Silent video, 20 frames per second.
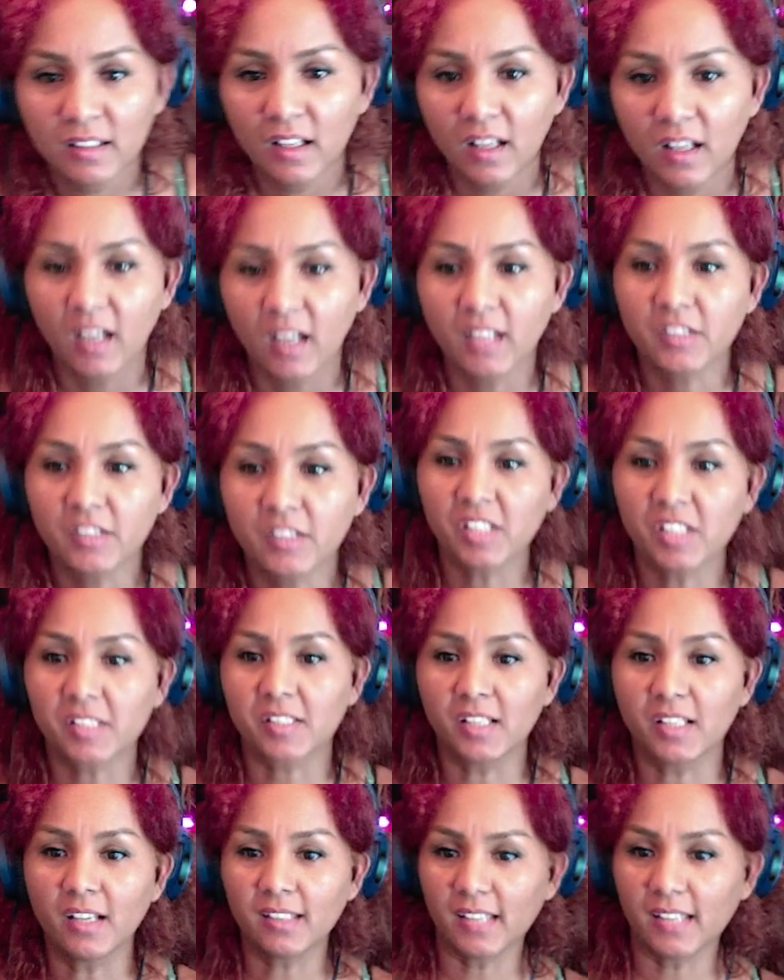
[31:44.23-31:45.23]
How's your
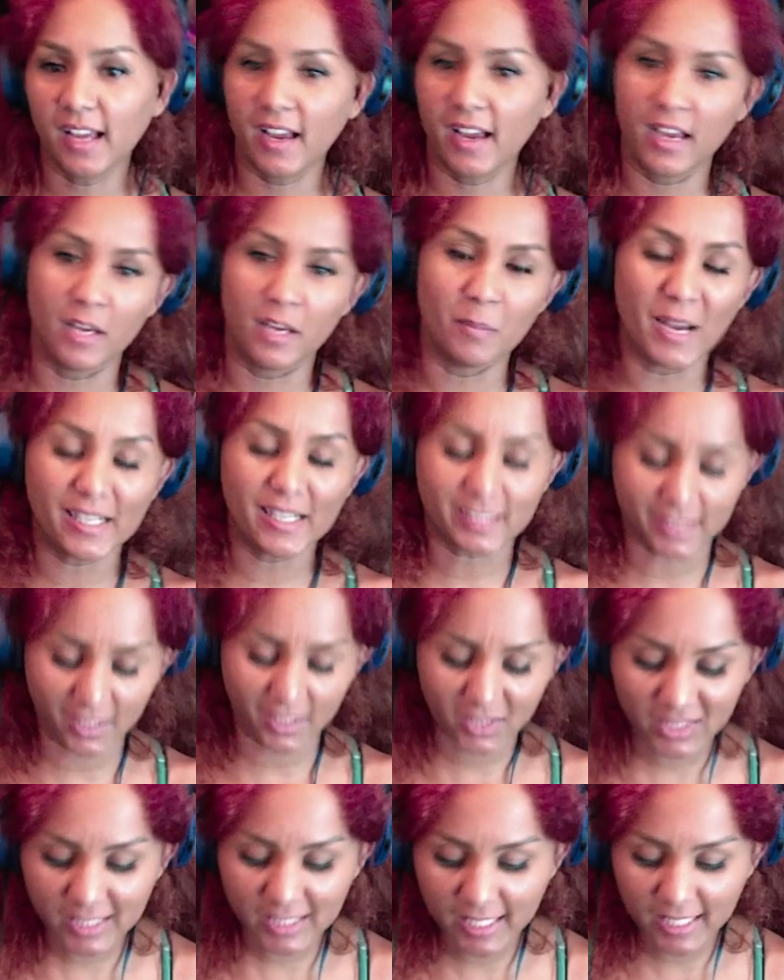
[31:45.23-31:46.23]
Sunday? My
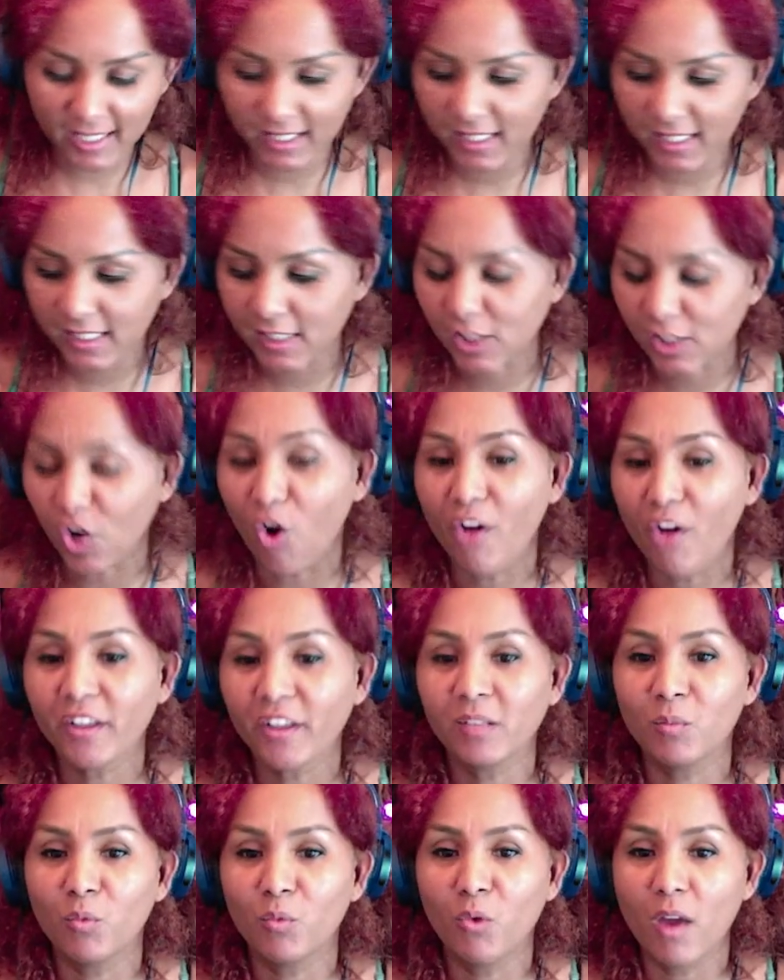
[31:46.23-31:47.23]
Sunday is
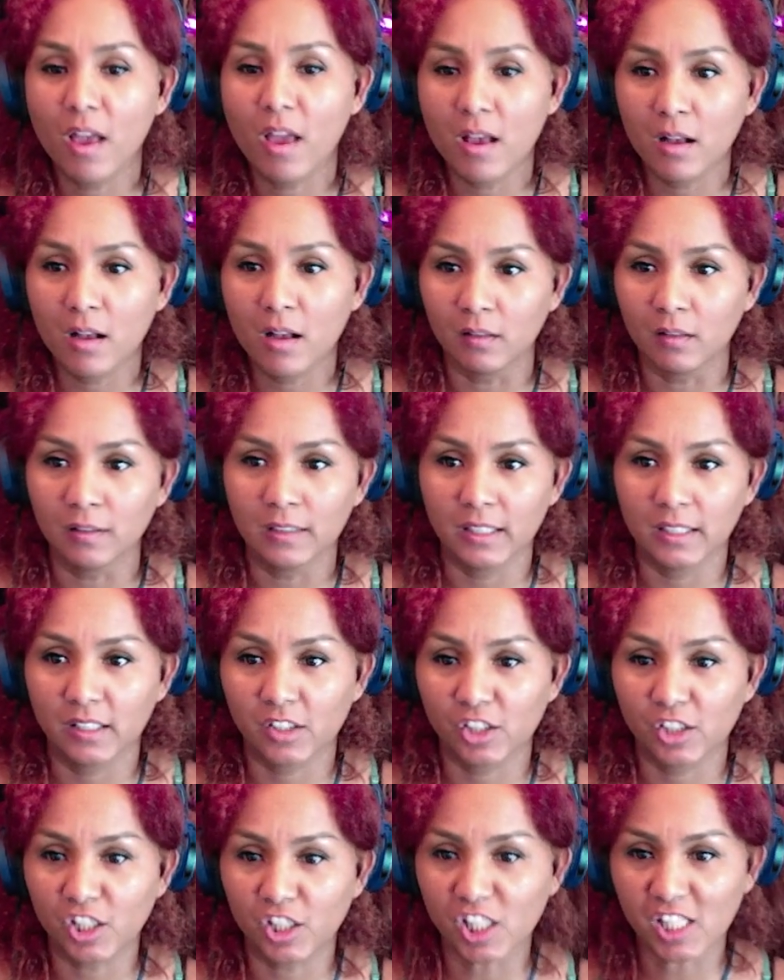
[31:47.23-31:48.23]
going well.
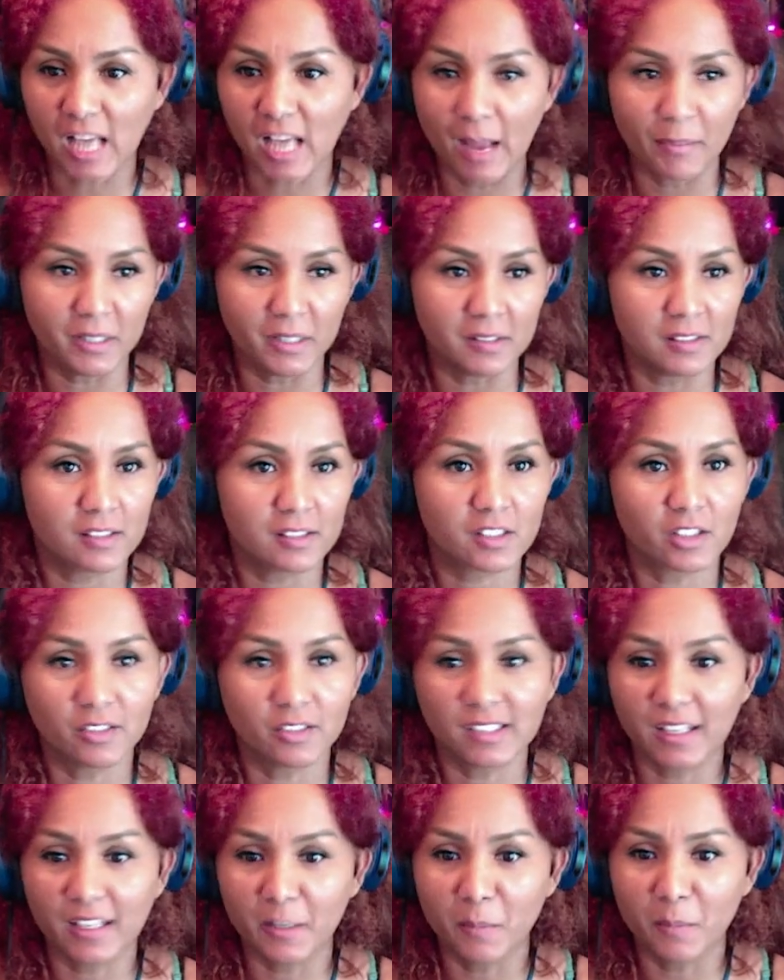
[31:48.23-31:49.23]
It's just having
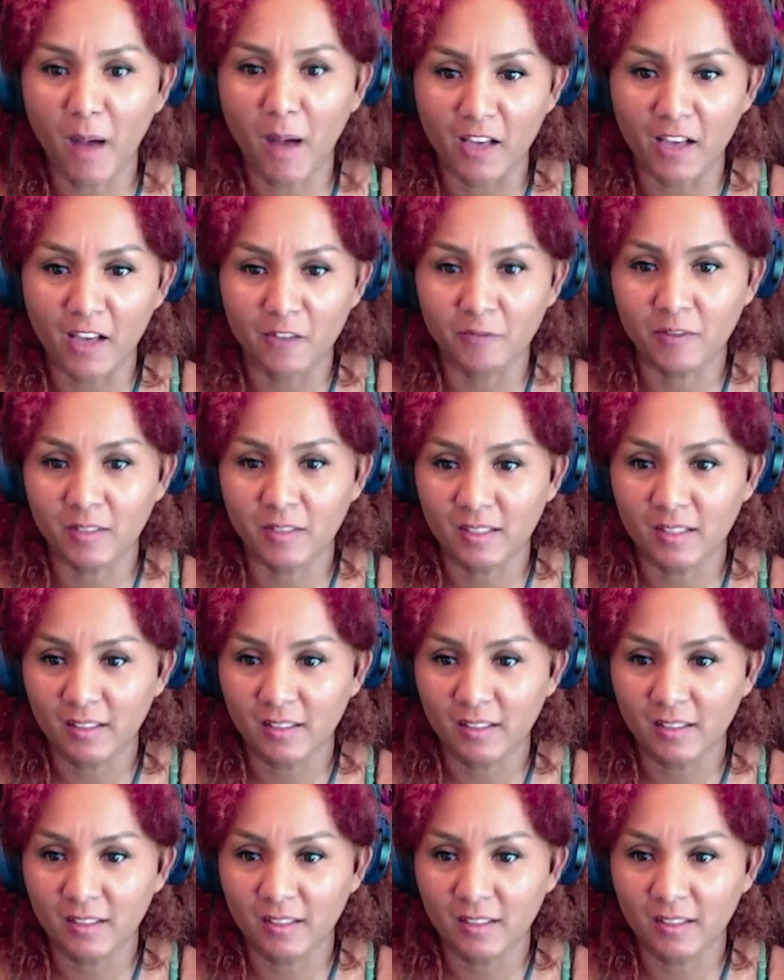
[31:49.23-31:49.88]
Sunday vibes.